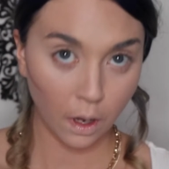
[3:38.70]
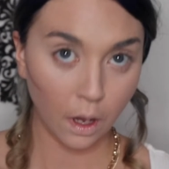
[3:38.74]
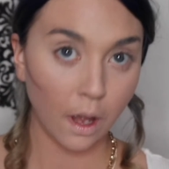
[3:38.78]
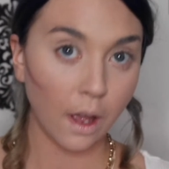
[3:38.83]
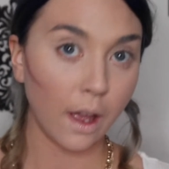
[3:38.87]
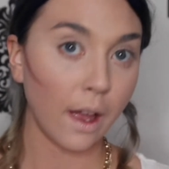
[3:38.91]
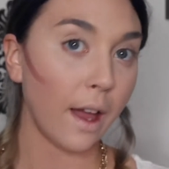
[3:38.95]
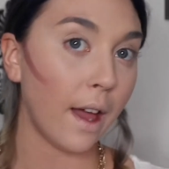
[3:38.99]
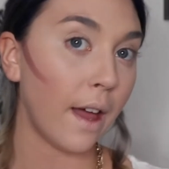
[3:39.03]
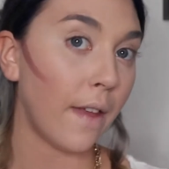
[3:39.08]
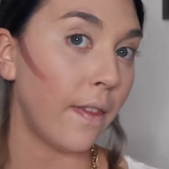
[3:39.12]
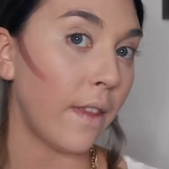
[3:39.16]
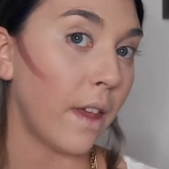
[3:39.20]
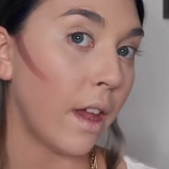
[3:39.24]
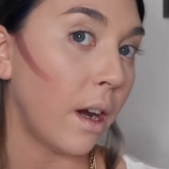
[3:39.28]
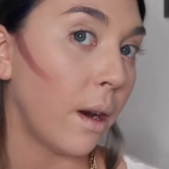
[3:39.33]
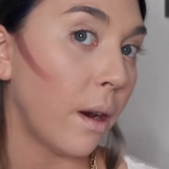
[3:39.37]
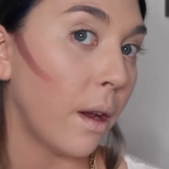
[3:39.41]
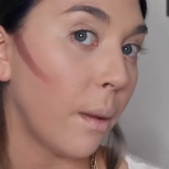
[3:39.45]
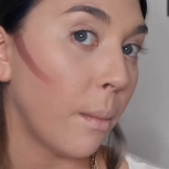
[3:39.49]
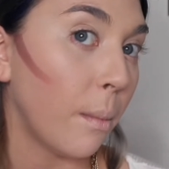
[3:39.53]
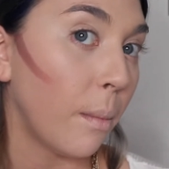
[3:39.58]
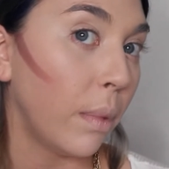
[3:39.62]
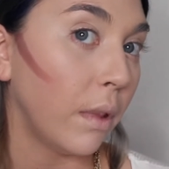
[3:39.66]
and then
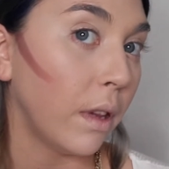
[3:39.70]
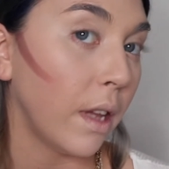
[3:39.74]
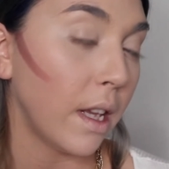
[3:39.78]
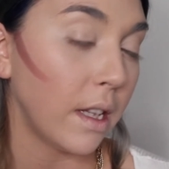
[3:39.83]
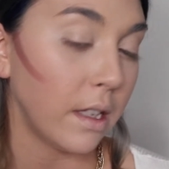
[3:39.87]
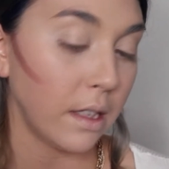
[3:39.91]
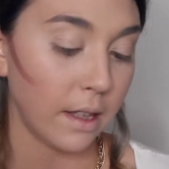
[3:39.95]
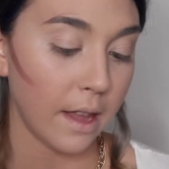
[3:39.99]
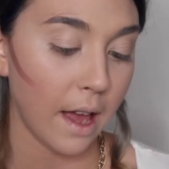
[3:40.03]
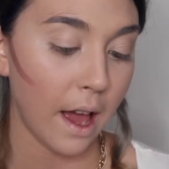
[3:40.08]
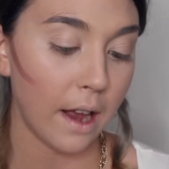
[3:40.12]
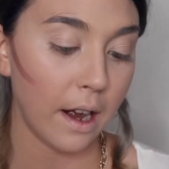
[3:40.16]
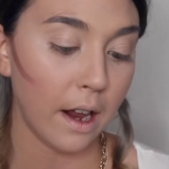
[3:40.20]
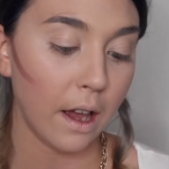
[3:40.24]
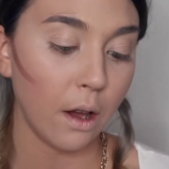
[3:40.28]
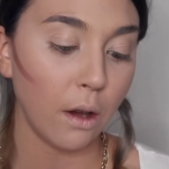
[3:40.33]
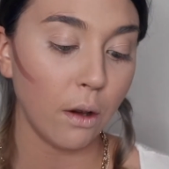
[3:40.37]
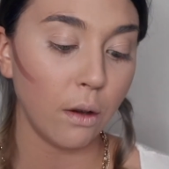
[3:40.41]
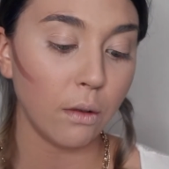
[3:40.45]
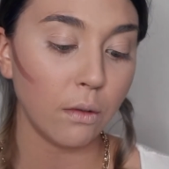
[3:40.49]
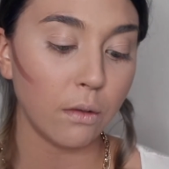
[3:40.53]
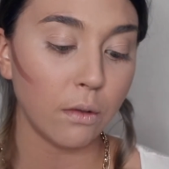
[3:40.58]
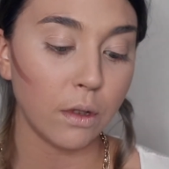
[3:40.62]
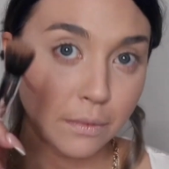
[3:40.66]
blend that
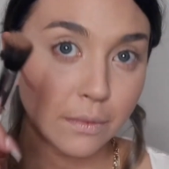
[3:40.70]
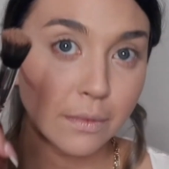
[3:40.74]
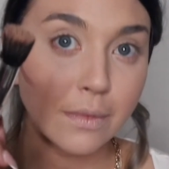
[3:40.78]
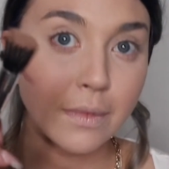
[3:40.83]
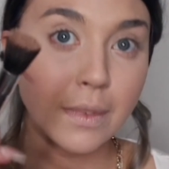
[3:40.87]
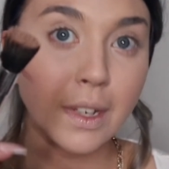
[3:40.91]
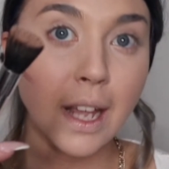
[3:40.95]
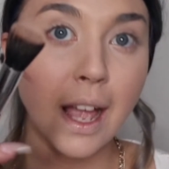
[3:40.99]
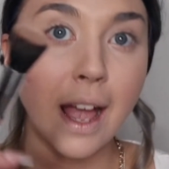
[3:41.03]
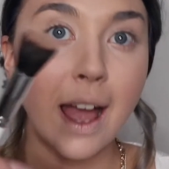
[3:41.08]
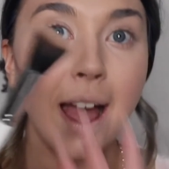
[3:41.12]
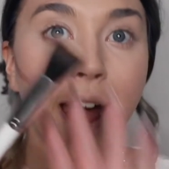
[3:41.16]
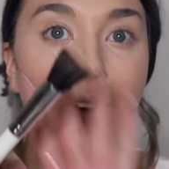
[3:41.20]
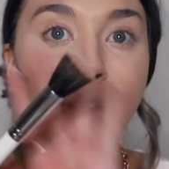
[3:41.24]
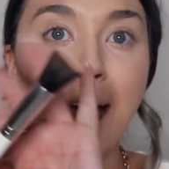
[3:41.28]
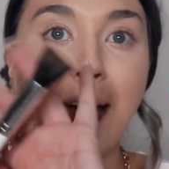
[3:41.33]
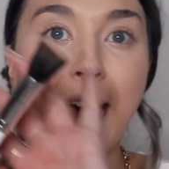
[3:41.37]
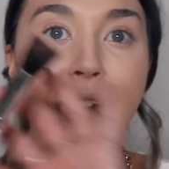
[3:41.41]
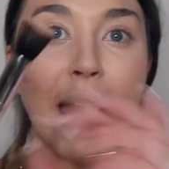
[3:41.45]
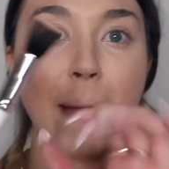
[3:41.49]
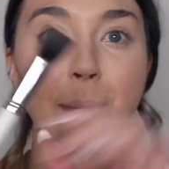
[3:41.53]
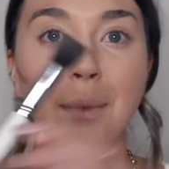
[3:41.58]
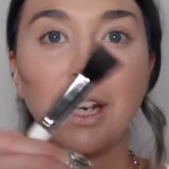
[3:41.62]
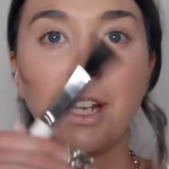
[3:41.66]
out.
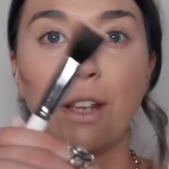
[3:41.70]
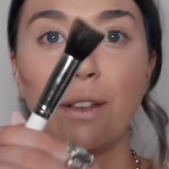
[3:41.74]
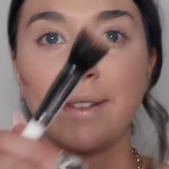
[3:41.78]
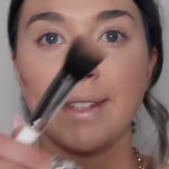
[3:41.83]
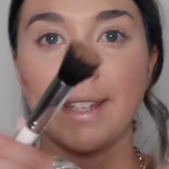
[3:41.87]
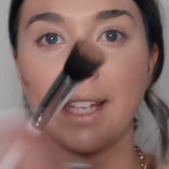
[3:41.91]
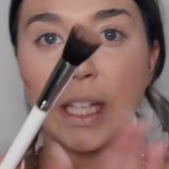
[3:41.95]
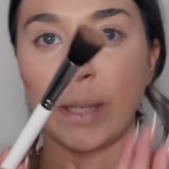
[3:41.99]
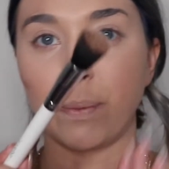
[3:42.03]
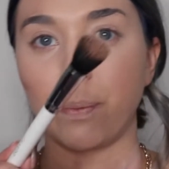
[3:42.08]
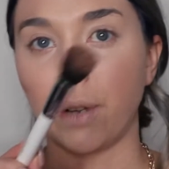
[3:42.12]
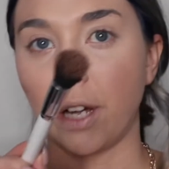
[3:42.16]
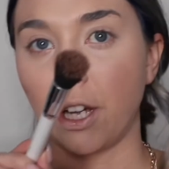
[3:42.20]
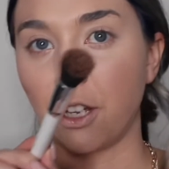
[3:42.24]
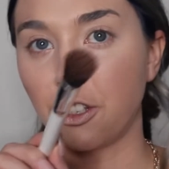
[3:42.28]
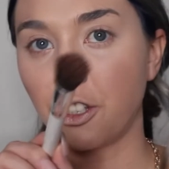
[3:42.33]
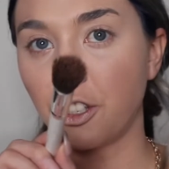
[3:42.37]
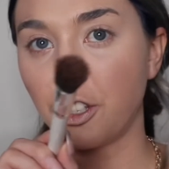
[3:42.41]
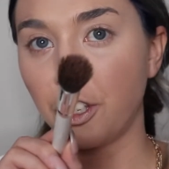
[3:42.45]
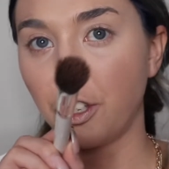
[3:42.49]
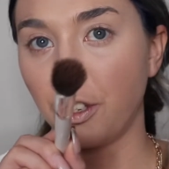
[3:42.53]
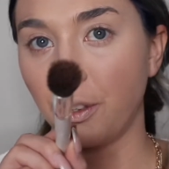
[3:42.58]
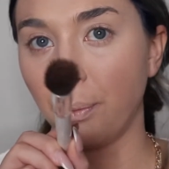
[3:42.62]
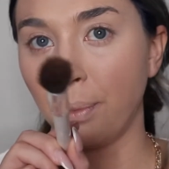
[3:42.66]
I'm going to use this
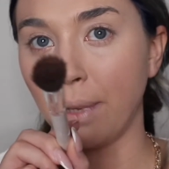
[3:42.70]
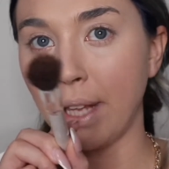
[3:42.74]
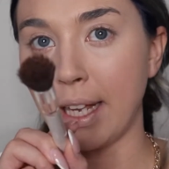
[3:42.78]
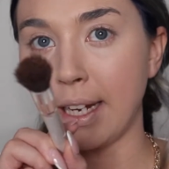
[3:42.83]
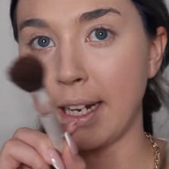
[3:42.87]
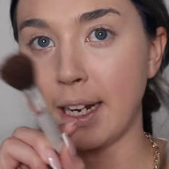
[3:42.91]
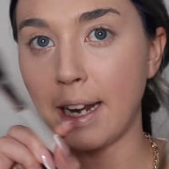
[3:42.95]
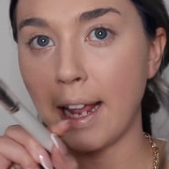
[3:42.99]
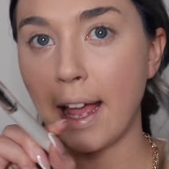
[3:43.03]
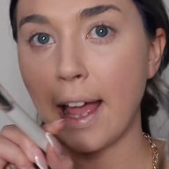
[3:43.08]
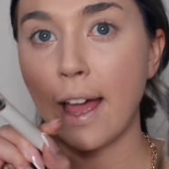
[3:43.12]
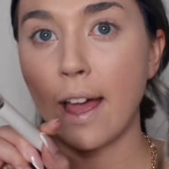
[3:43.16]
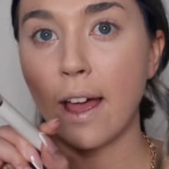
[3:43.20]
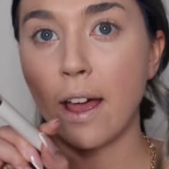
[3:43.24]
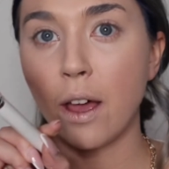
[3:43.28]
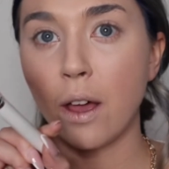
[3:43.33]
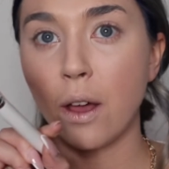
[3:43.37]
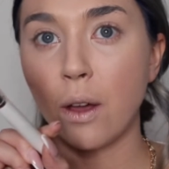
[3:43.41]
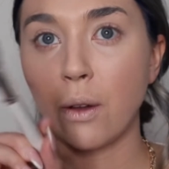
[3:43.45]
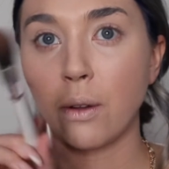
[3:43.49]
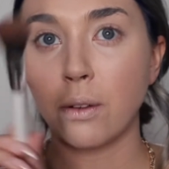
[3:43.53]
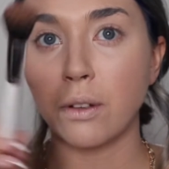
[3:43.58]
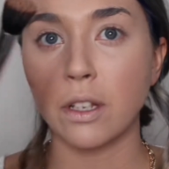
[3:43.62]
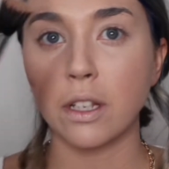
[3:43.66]
brush to blend it
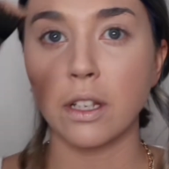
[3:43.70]
out,